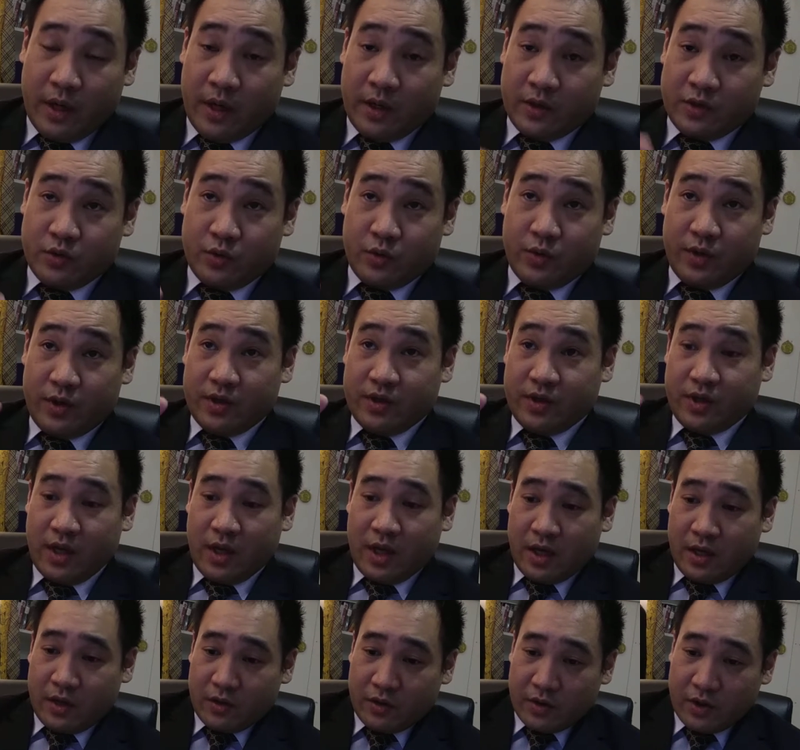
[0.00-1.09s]
as soon as
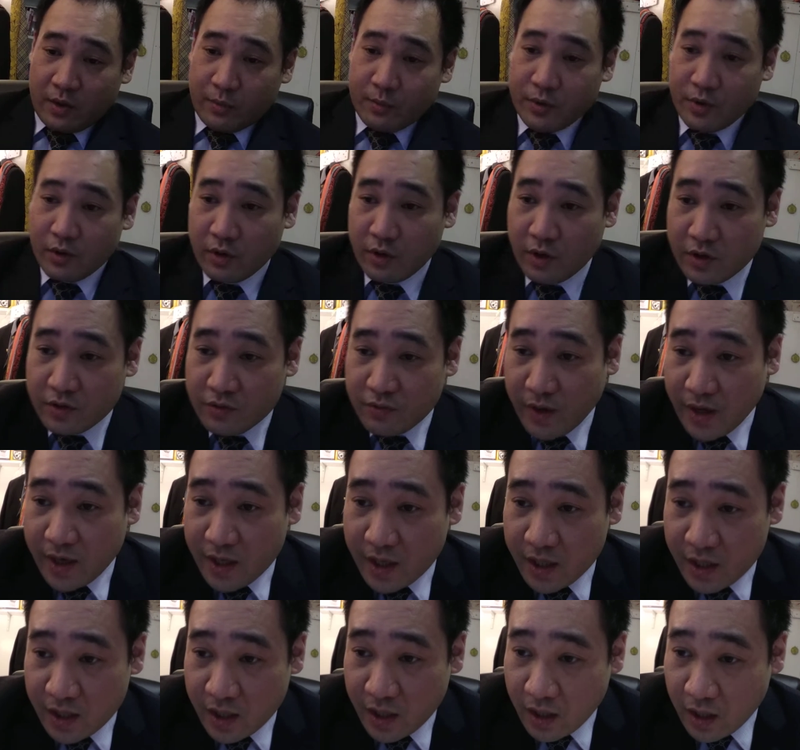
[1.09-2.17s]
the computer is
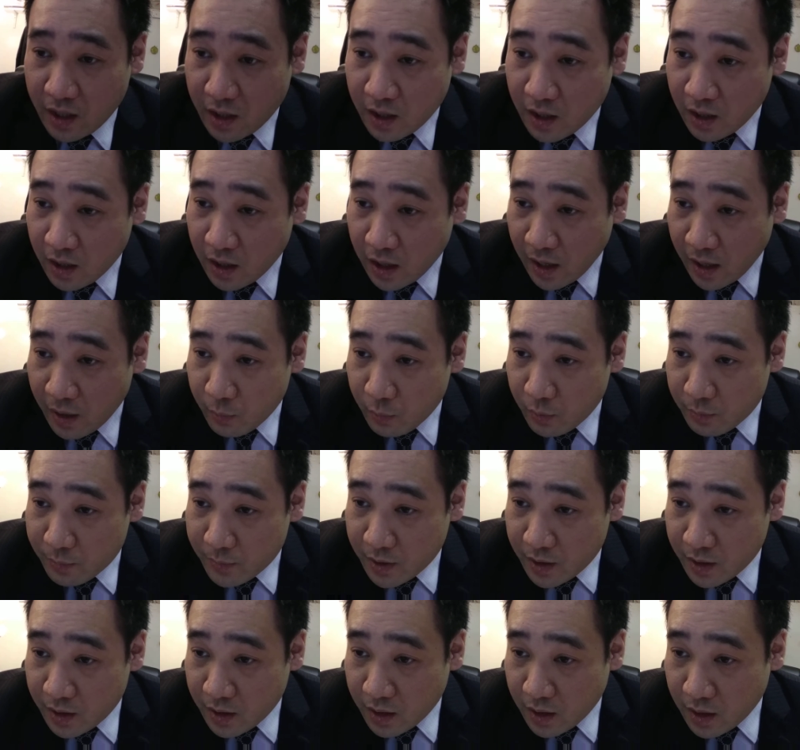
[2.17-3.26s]
ready, I will
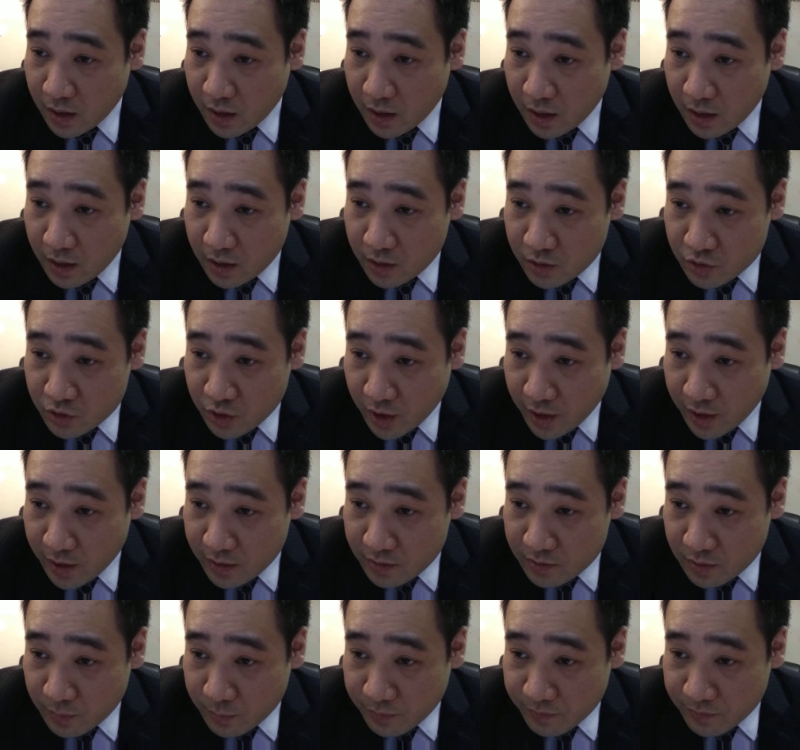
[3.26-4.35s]
be
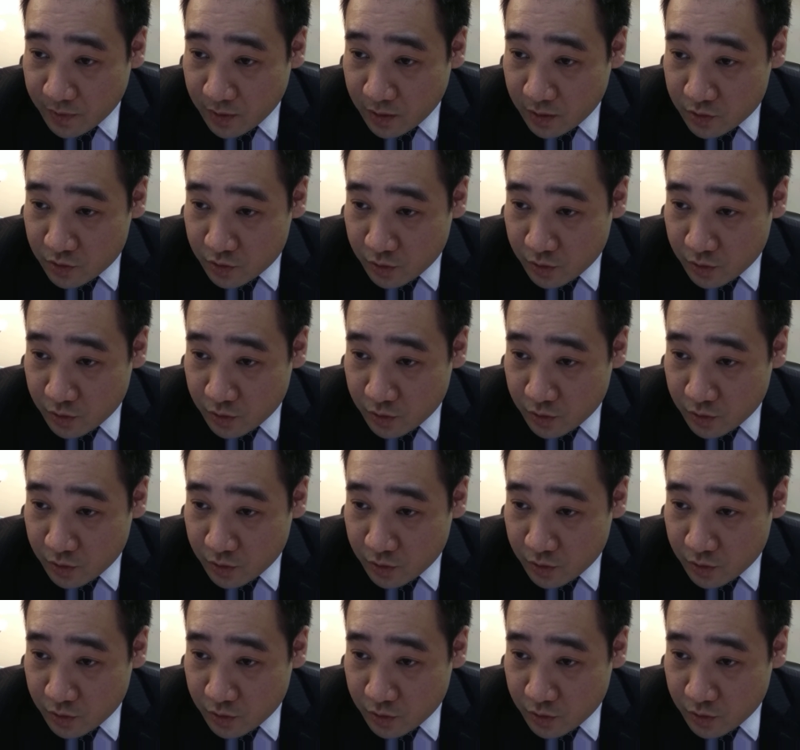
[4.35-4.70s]
trying some of the